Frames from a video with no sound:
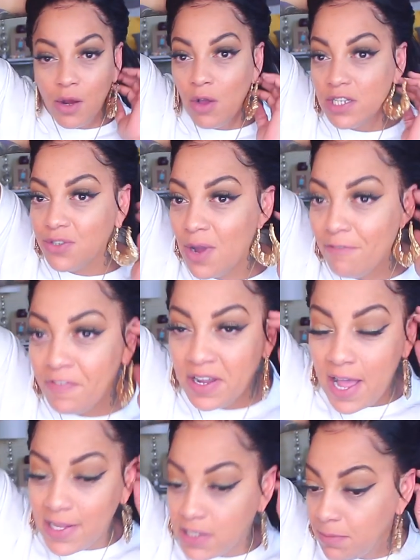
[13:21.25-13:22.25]
And also I
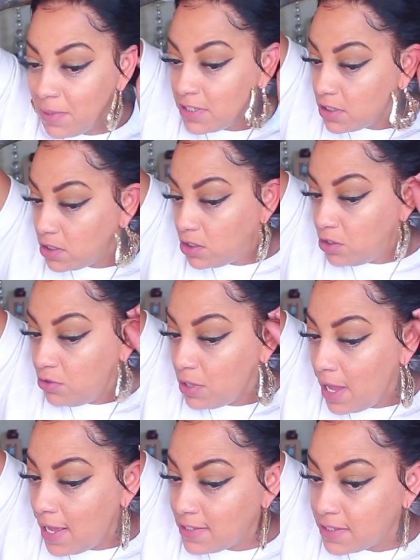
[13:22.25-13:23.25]
forgot to mention to you
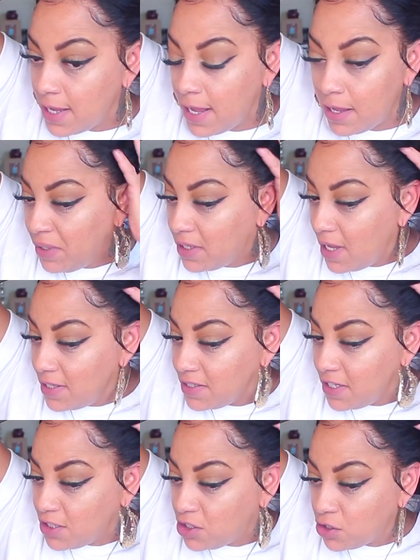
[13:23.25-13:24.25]
guys that because
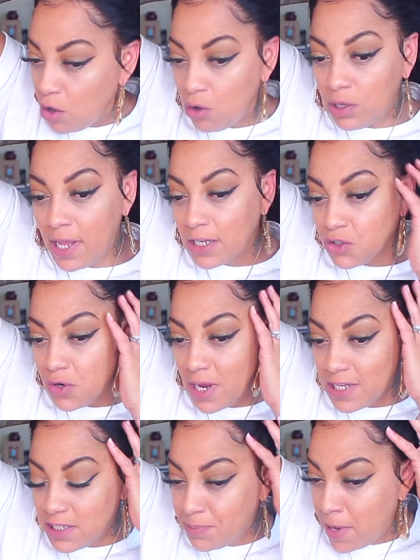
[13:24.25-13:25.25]
it's so like
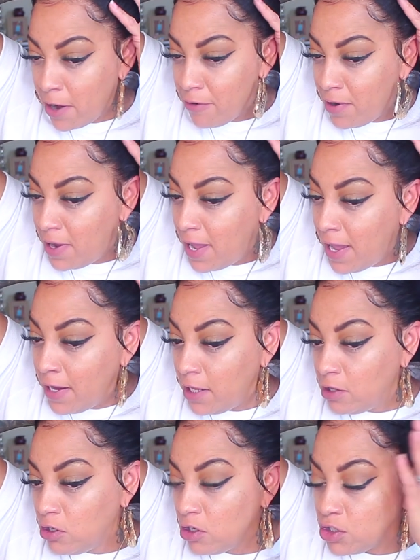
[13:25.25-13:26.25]
transparent and
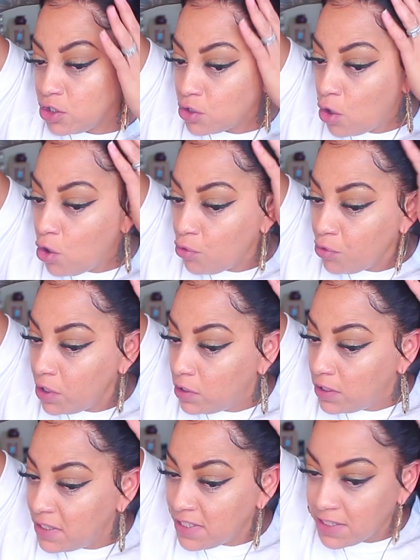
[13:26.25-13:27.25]
it looks so
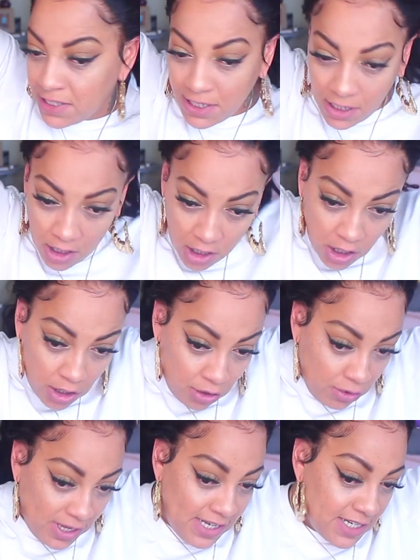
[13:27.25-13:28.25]
realistic,
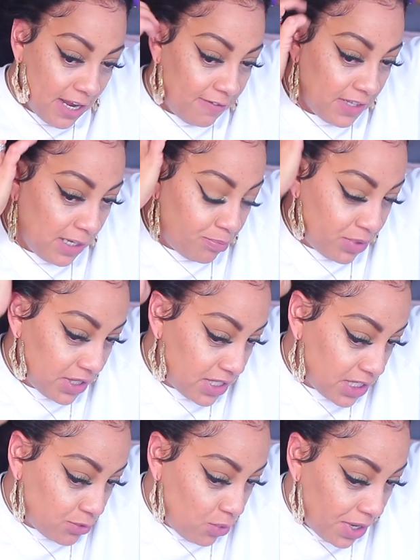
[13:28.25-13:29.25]
you can definitely put
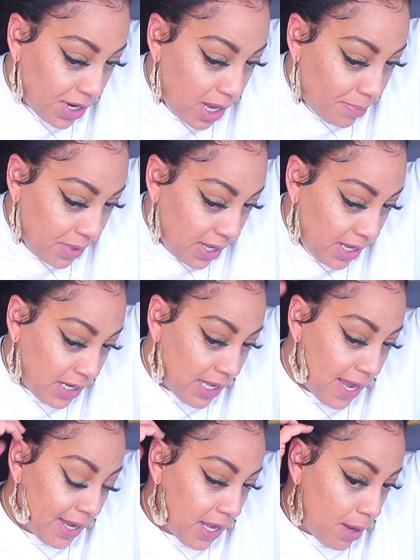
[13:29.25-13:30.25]
this one up in
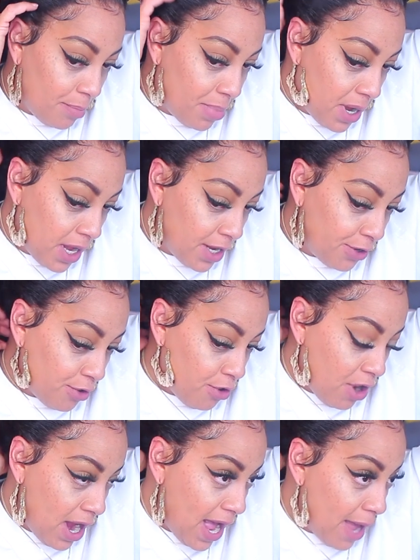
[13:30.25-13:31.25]
like a bun
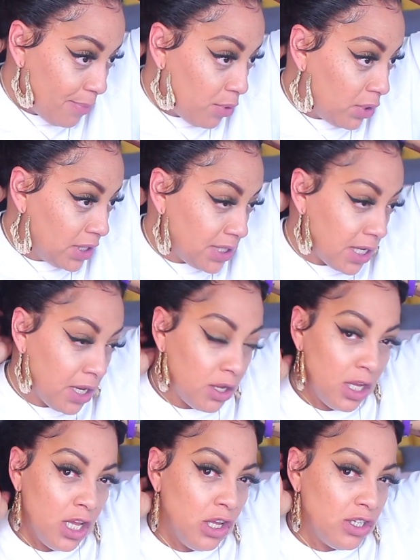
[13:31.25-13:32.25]
or a high ponytail.
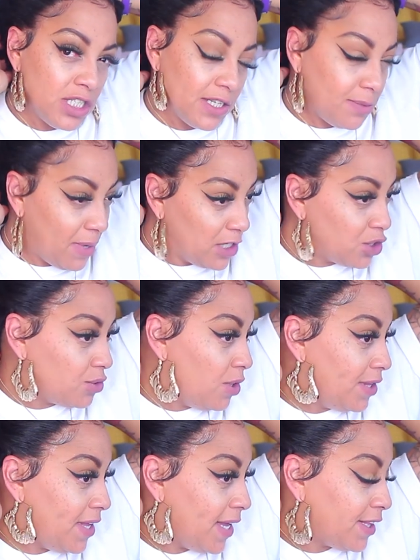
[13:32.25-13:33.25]
Just have to make
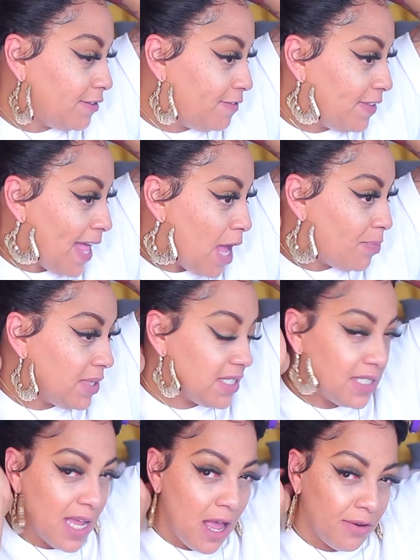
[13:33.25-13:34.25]
sure that the flap
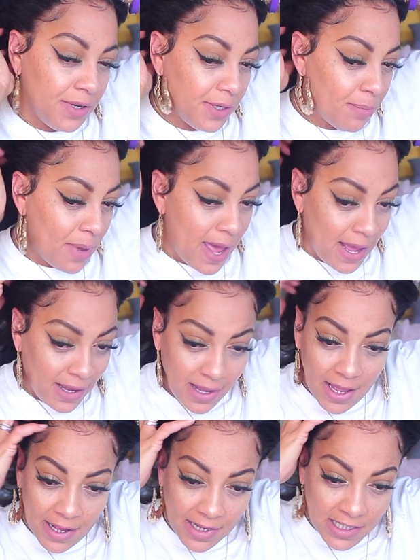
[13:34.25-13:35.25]
is down in the back.
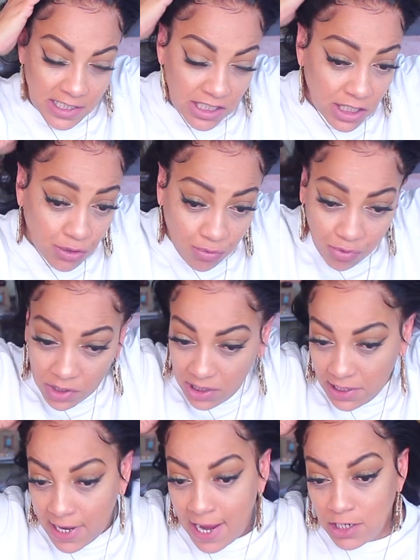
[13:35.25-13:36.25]
This looks
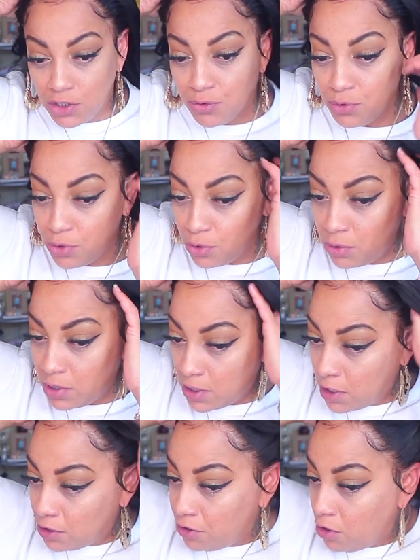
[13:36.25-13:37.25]
really natural.
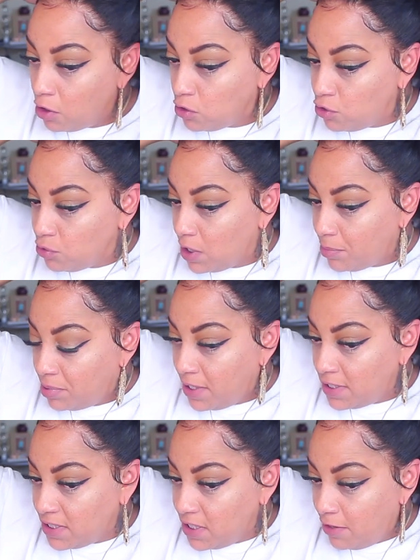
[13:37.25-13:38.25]
You know, you do get
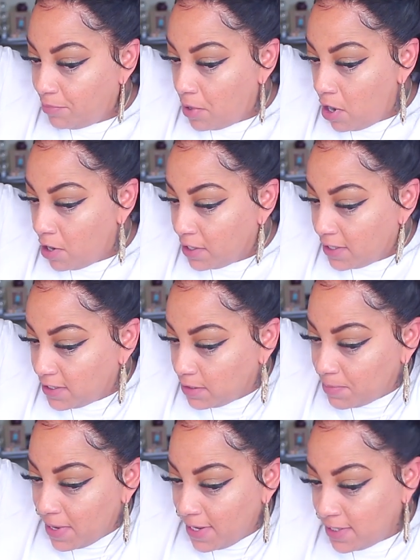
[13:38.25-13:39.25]
plenty of parting
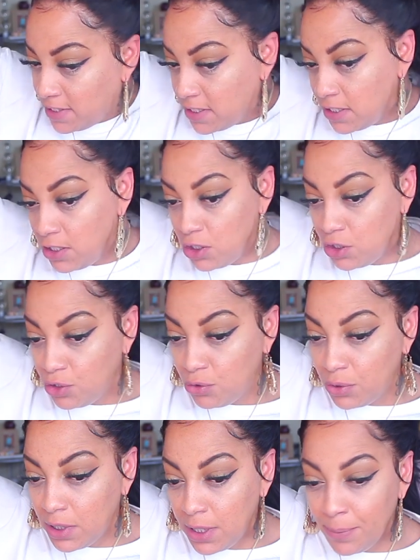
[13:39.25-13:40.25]
space in this
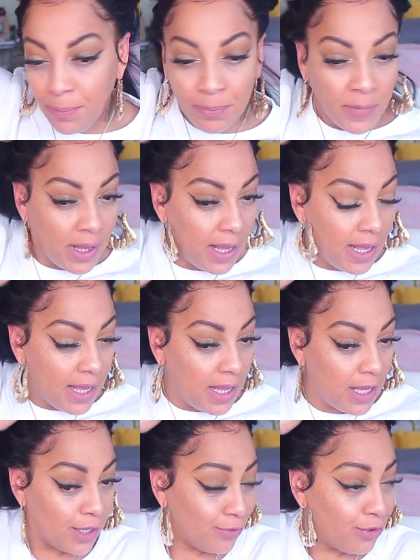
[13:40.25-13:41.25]
unit
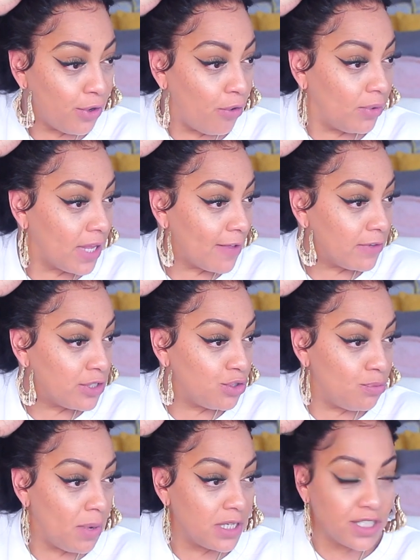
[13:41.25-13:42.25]
and you don't really have to
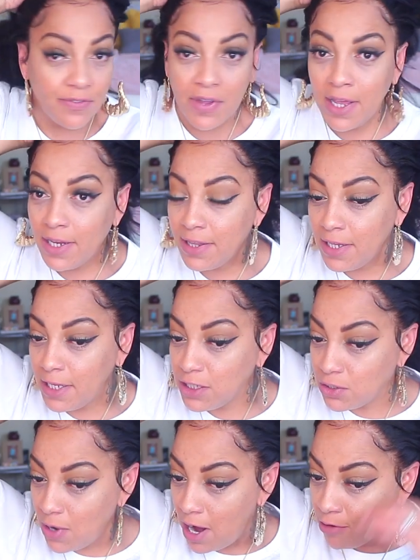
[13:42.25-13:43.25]
do much of anything.
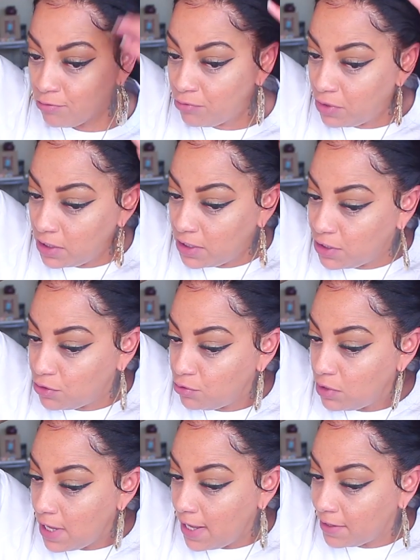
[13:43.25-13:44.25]
So I really
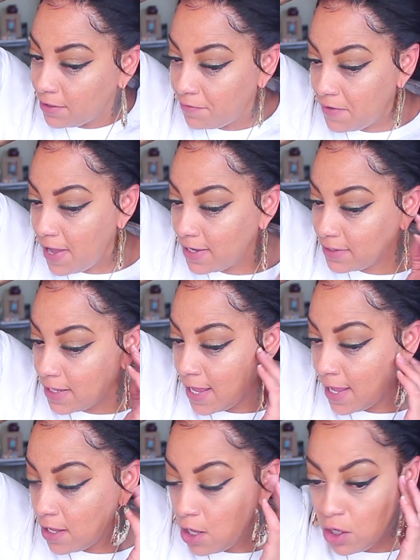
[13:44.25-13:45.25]
do like the fact
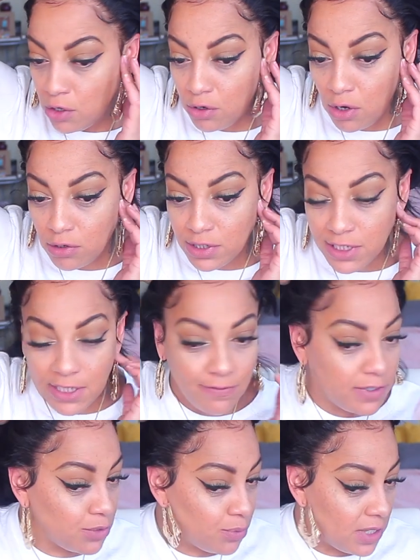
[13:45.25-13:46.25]
that, you know,
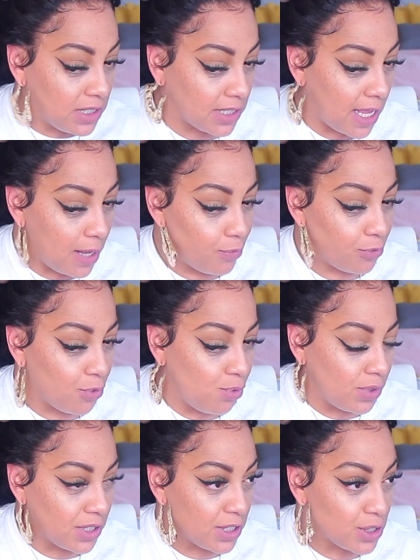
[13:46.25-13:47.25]
Divas Wigs came through
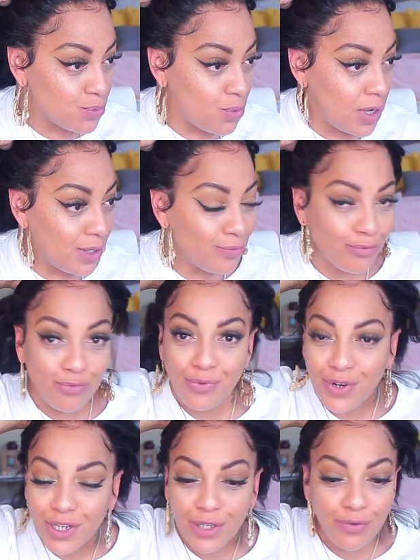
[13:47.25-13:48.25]
with this one.
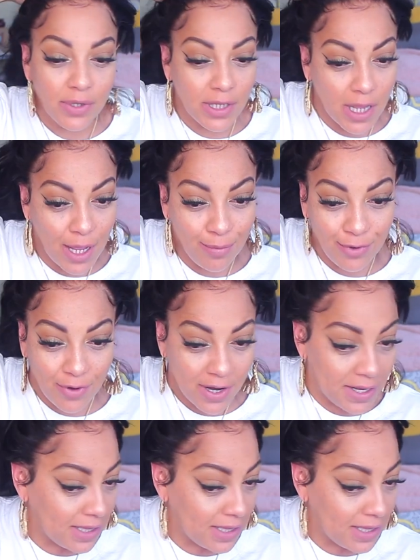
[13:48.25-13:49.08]
Really, really upgrade.